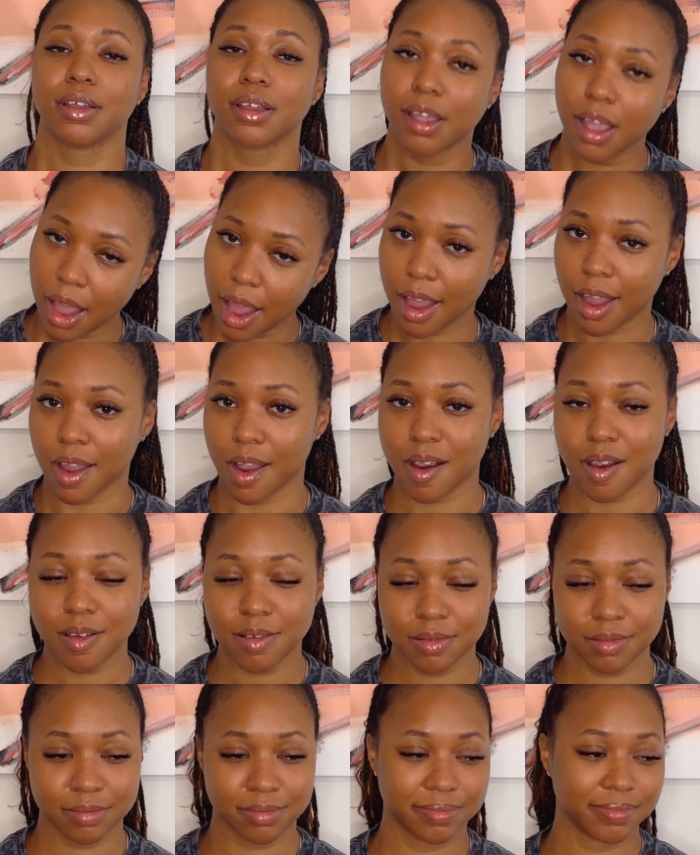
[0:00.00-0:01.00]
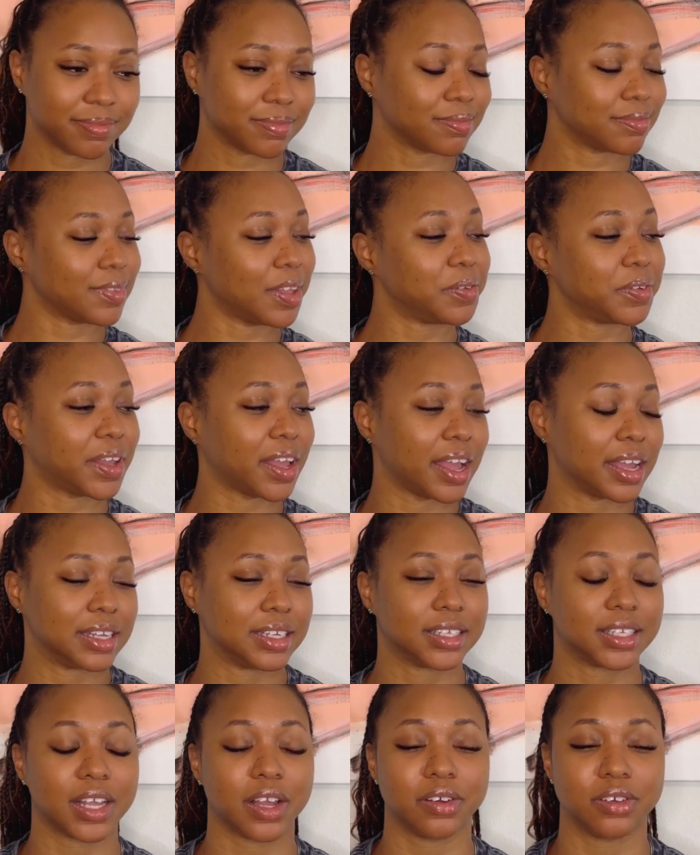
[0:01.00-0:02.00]
girl.
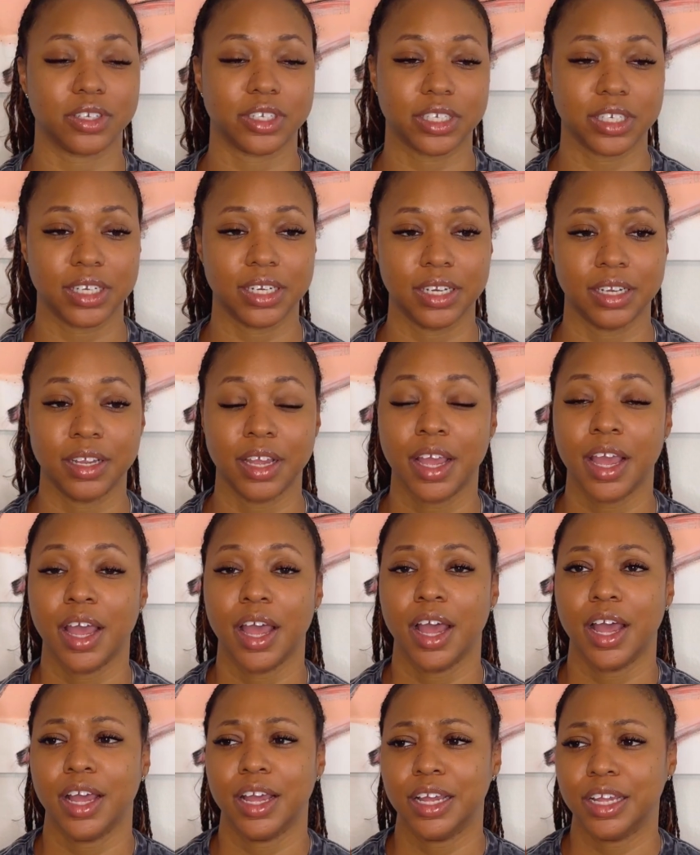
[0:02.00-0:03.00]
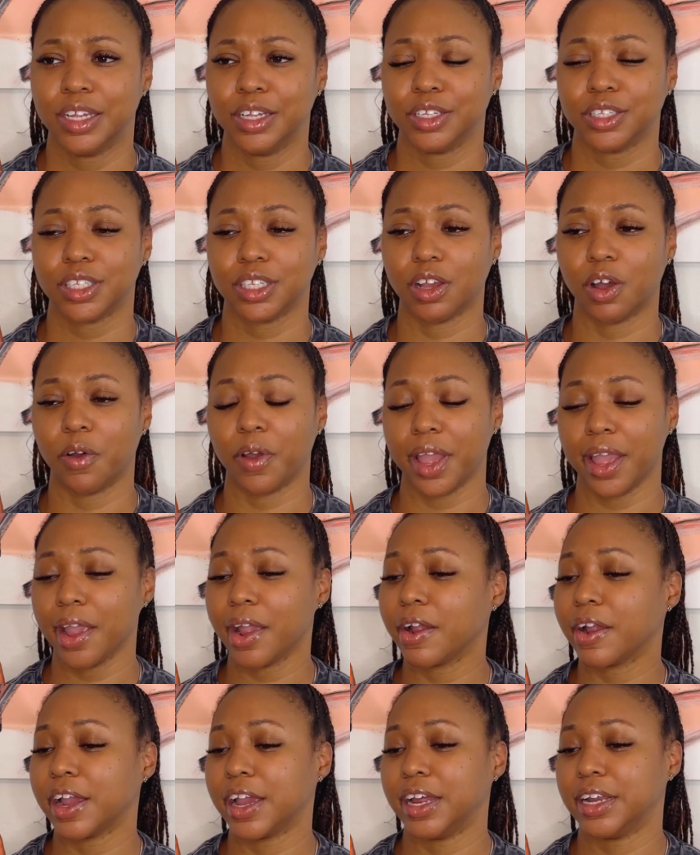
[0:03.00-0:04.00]
Okay, so
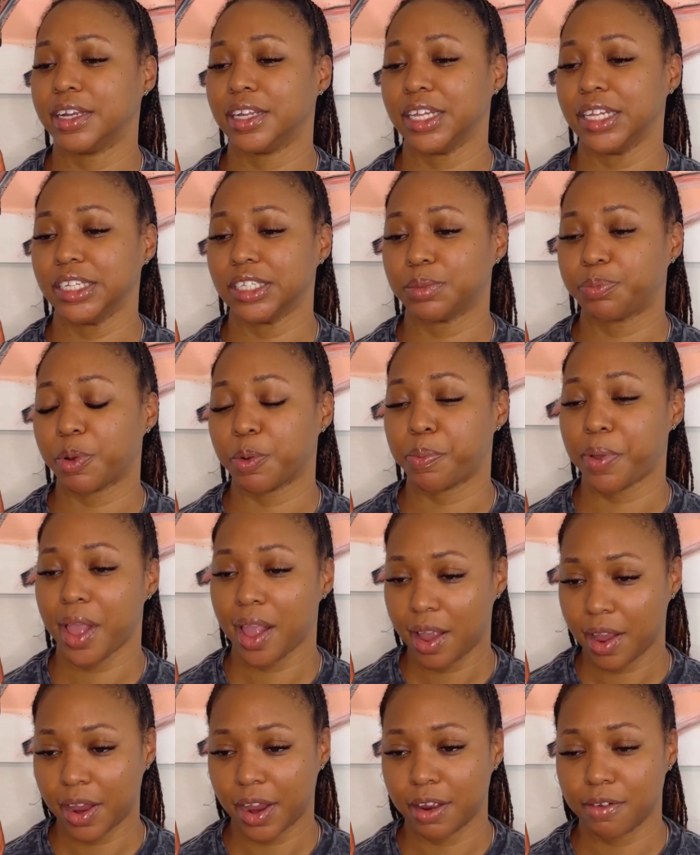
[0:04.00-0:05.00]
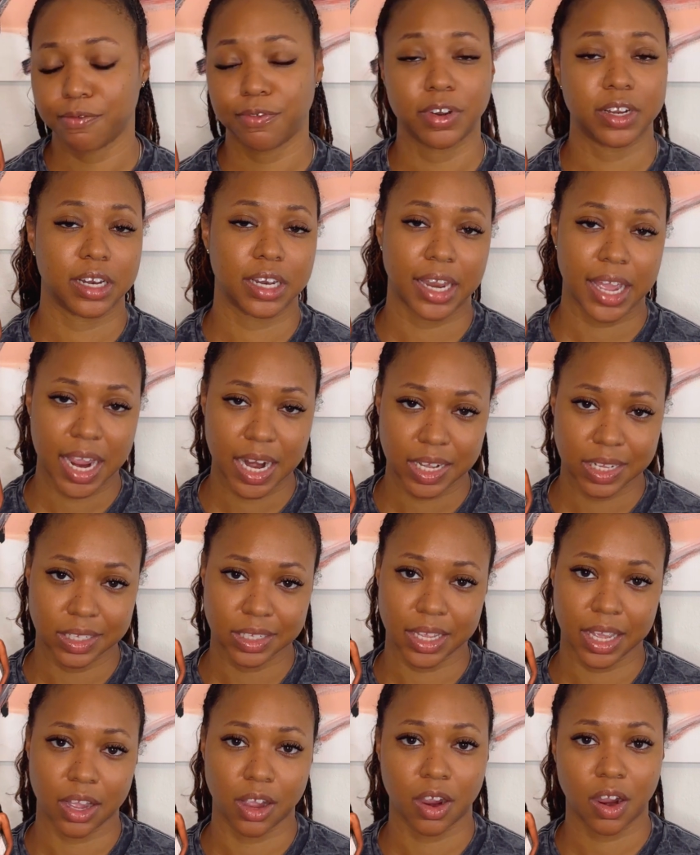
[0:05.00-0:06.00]
Erin is preparing for the
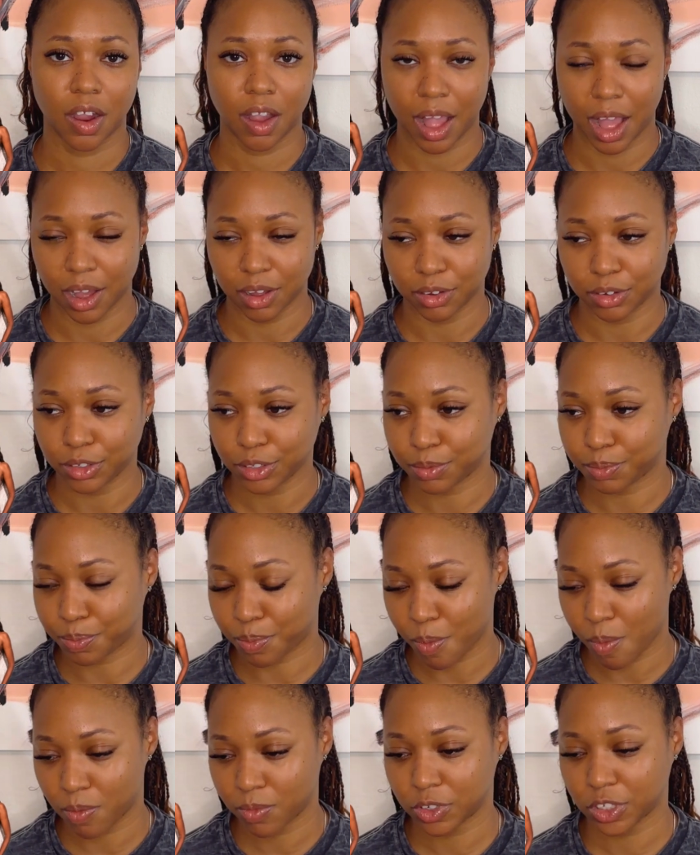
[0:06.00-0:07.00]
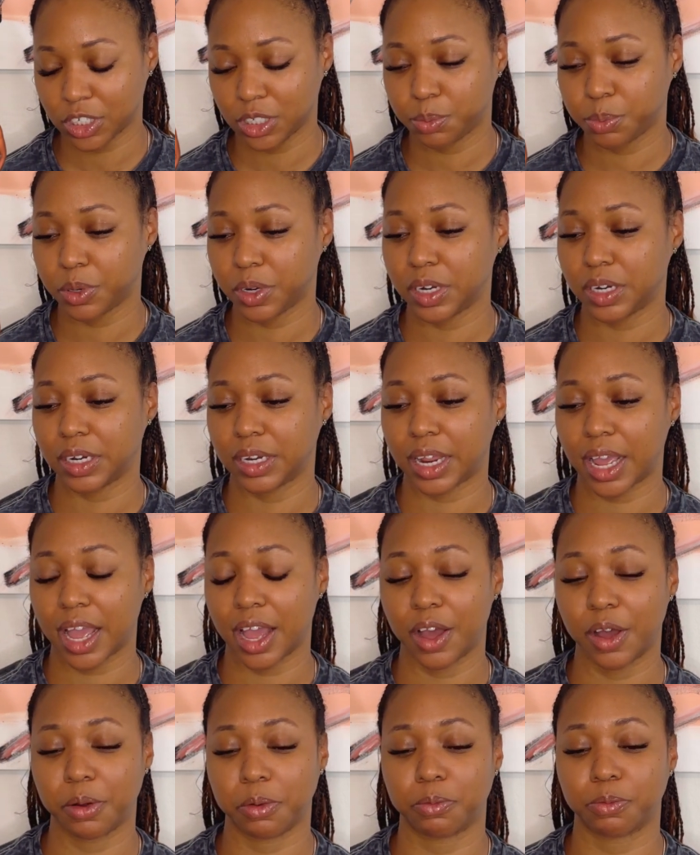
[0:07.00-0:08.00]
ladies at her house. She's putting
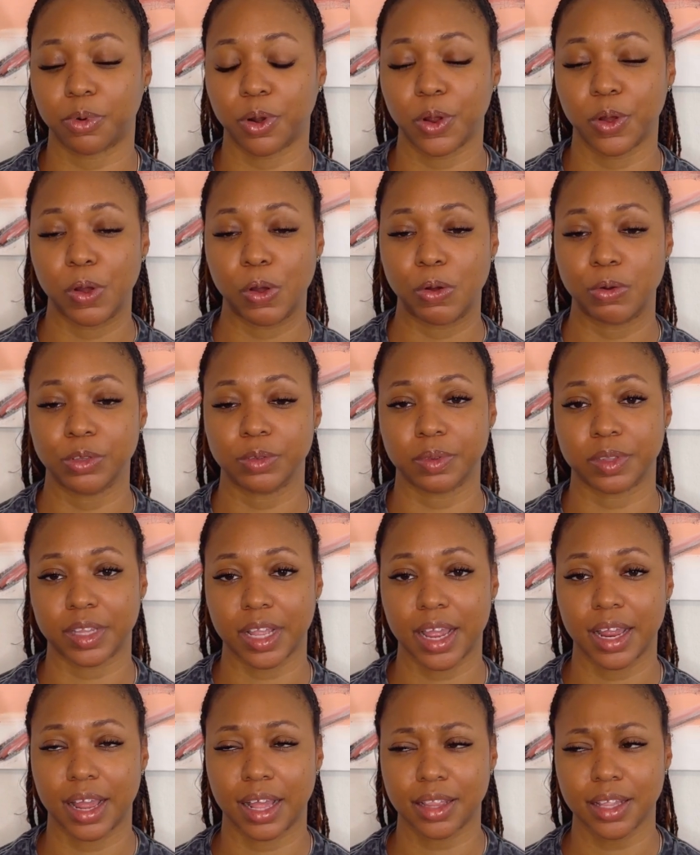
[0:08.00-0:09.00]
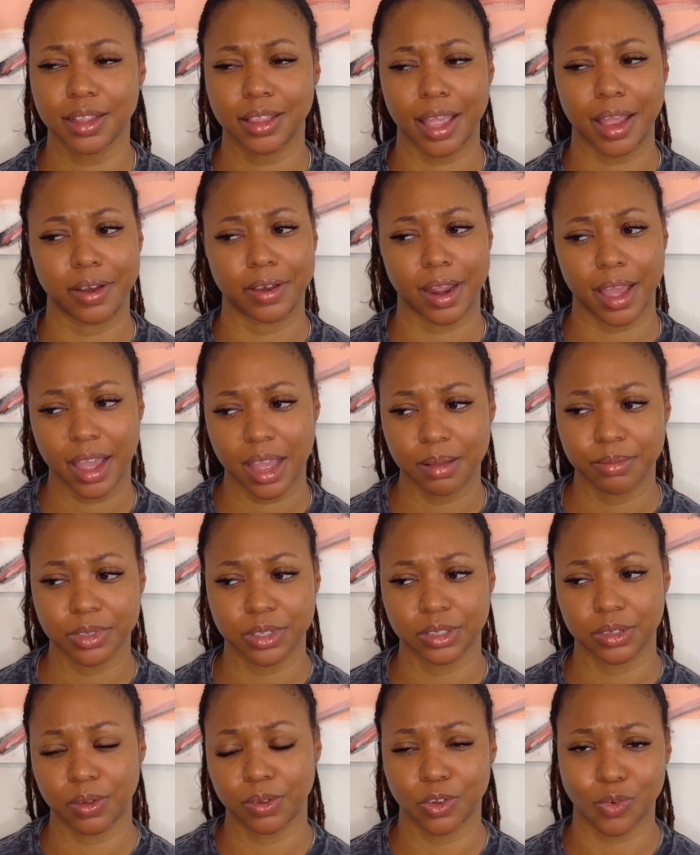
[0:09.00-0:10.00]
down robes I think their names
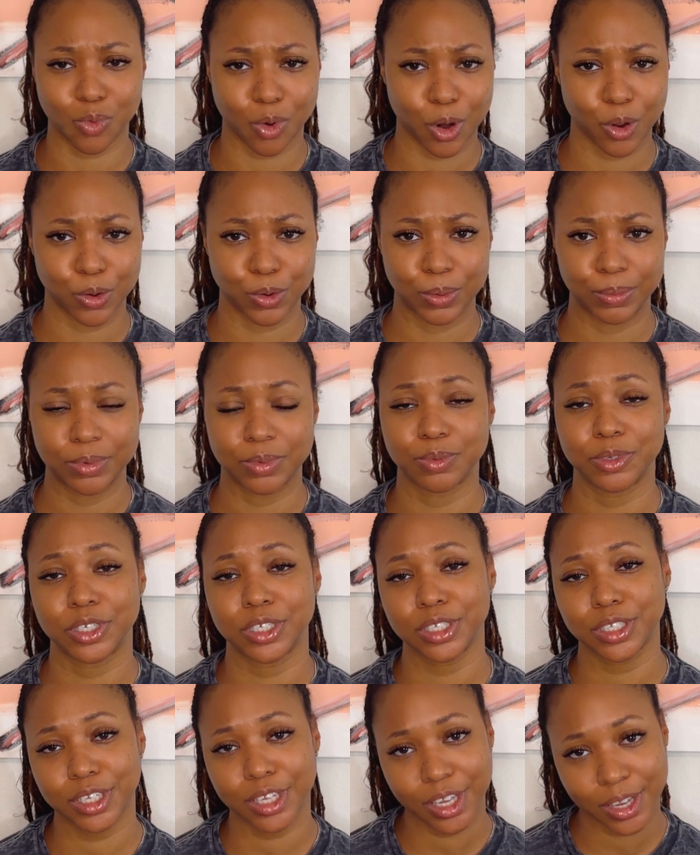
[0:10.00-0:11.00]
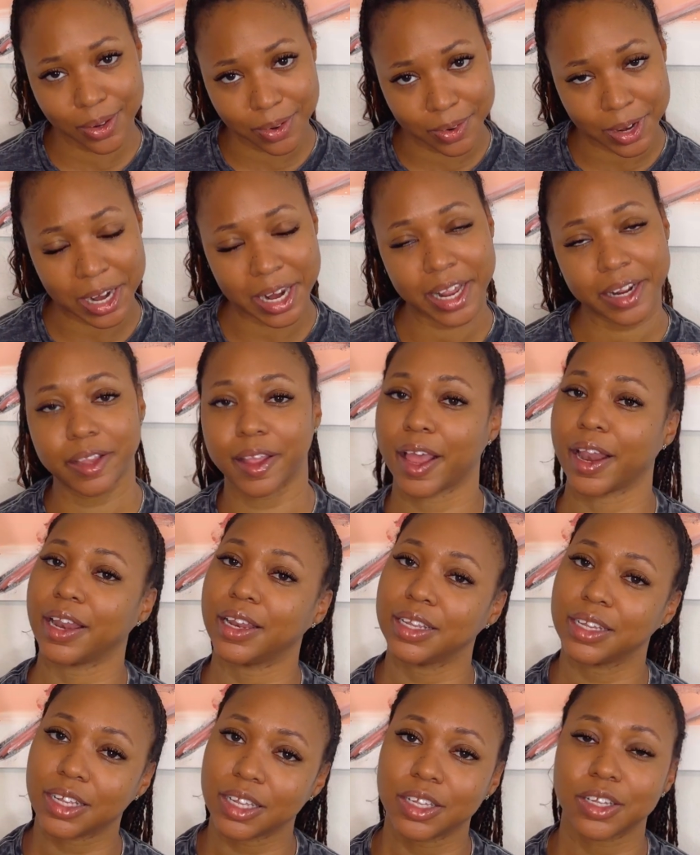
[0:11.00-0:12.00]
is on the robes, which is cute. I like that. A
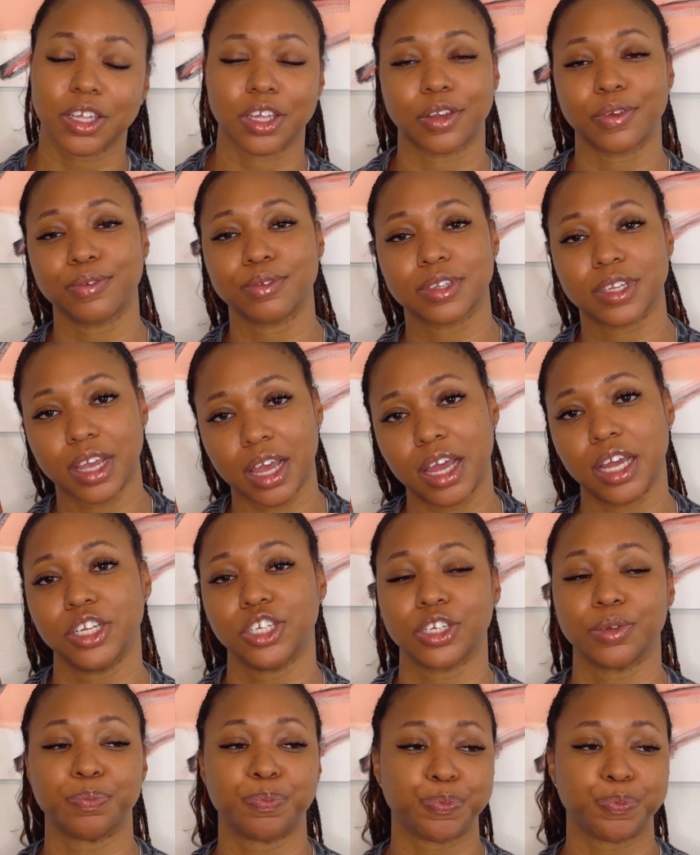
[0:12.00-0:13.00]
little cute touch.